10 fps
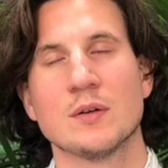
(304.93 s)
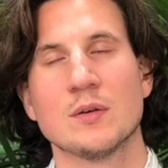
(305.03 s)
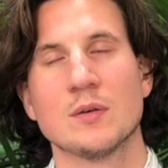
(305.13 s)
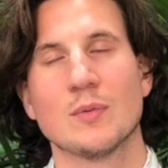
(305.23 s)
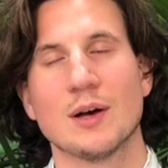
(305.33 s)

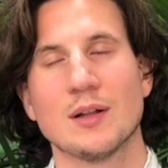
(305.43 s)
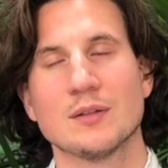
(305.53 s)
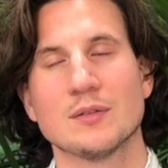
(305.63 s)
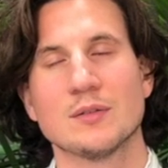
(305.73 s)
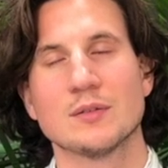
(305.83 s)
Well,
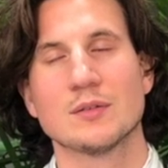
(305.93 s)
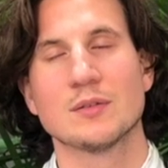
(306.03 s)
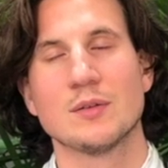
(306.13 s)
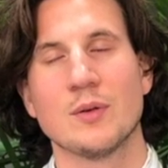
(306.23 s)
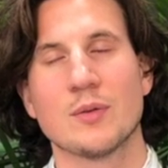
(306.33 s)

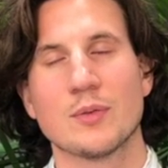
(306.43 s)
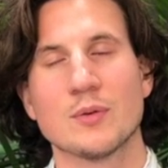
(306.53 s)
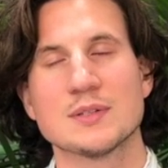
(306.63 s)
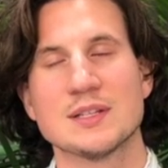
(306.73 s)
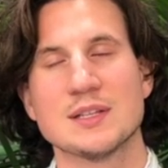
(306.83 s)
you
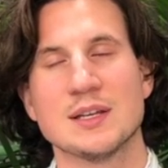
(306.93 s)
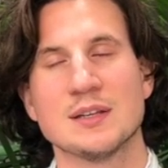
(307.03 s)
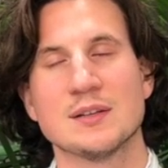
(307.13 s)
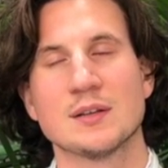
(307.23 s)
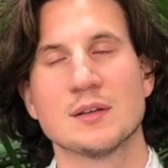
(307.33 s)
thought it did.
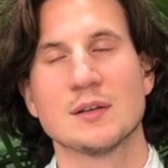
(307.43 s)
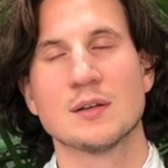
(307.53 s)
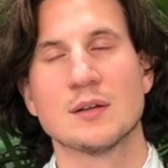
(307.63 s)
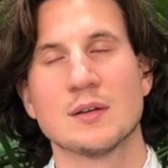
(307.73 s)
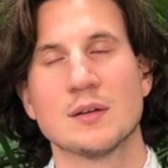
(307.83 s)

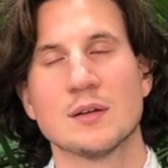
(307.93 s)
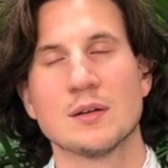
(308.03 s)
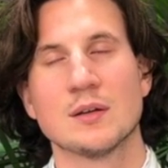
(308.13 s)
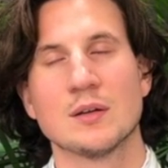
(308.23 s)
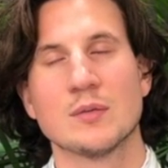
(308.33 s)

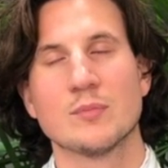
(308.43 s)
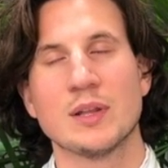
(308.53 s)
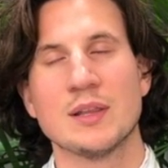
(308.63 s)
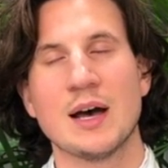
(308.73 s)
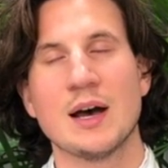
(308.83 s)
But
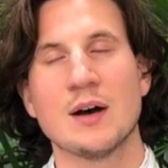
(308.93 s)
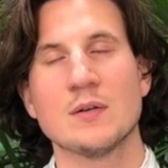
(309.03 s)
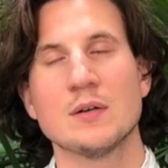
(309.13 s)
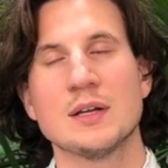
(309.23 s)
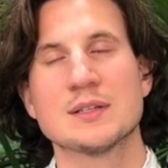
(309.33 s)

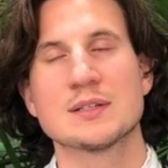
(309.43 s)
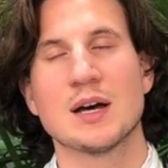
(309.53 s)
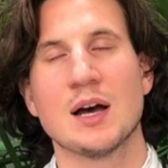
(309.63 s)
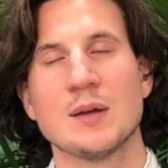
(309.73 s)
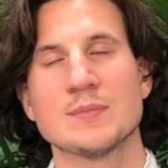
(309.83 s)
now it's
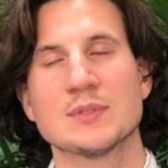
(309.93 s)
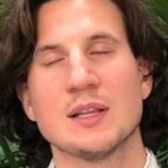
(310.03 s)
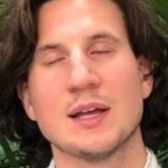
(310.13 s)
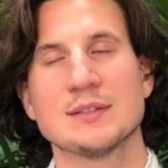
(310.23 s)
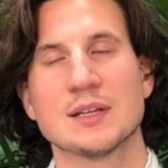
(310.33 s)
time to
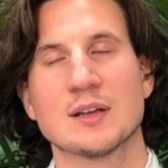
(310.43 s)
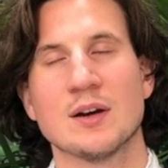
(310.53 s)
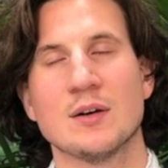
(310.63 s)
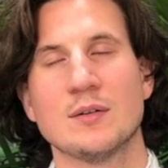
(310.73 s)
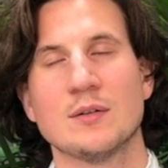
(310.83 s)
let it
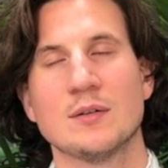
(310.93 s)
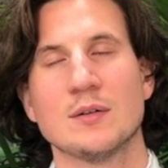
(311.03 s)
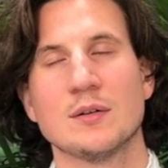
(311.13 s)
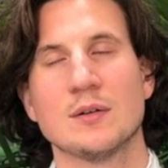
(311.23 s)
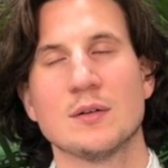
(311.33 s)
go.
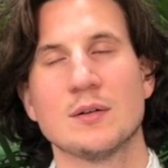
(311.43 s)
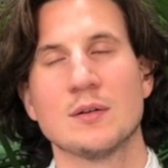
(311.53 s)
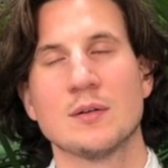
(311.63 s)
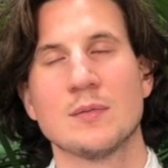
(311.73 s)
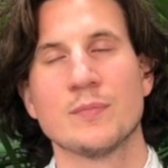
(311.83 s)

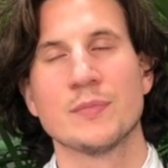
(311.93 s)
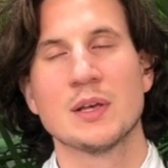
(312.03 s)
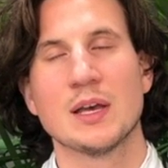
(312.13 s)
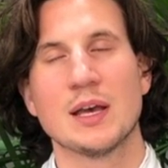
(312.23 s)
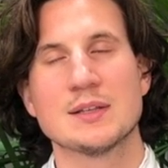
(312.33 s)

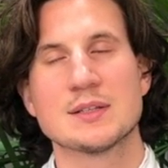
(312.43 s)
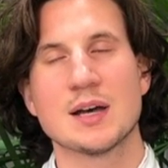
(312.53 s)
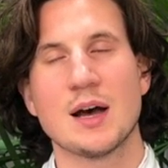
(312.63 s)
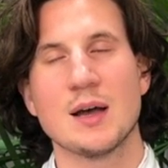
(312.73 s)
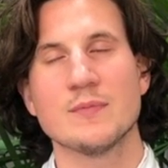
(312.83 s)
It's
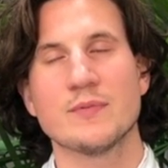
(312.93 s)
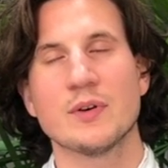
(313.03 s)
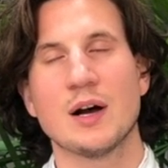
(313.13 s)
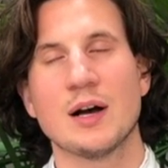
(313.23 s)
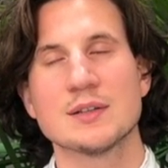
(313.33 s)
time
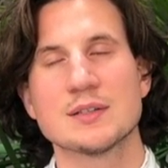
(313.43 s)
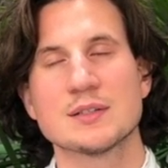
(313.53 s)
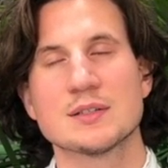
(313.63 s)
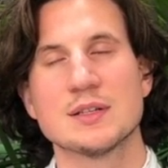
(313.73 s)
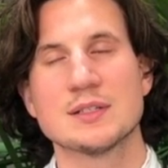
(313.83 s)
for us
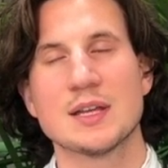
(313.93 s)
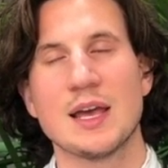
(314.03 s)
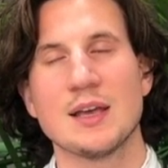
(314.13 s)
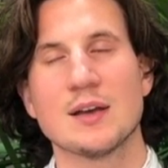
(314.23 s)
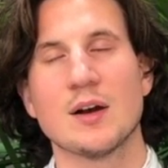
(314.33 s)
to
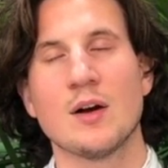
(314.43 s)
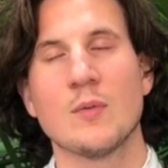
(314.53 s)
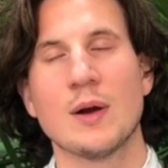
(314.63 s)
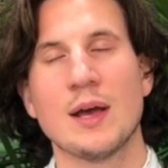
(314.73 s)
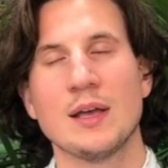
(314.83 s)
take
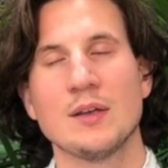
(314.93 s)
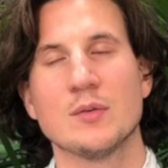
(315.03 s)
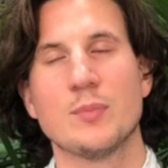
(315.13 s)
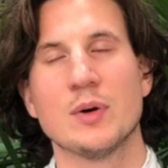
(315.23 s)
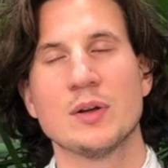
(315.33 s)
away your
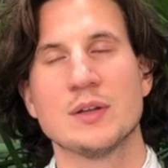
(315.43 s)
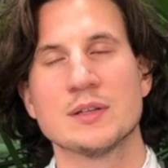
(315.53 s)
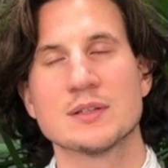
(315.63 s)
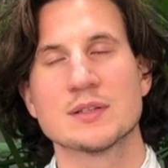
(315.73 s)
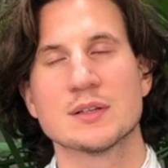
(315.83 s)

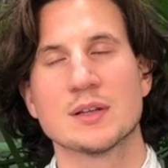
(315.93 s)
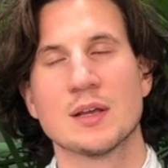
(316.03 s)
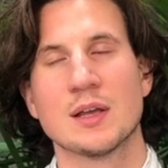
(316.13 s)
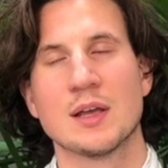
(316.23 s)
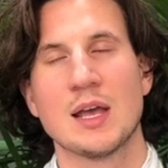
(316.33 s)
burdens
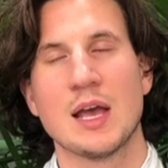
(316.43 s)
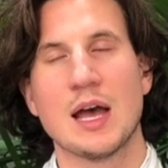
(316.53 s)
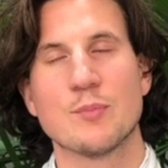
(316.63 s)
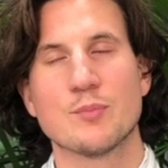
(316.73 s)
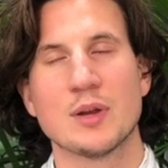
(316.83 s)

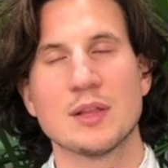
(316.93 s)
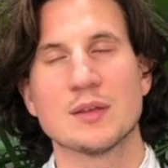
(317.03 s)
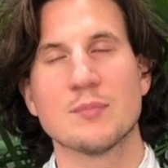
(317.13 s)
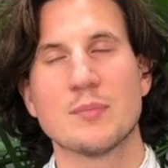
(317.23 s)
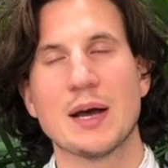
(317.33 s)
and bring
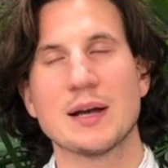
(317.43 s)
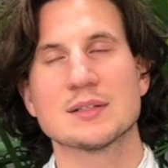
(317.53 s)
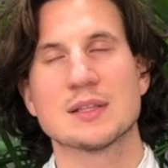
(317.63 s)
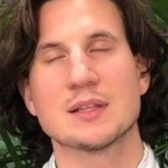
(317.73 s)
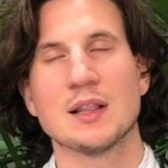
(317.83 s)
them back
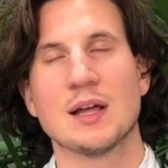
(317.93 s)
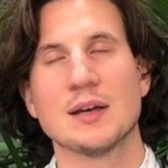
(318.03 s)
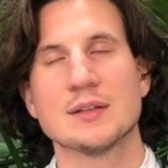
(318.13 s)
to the light.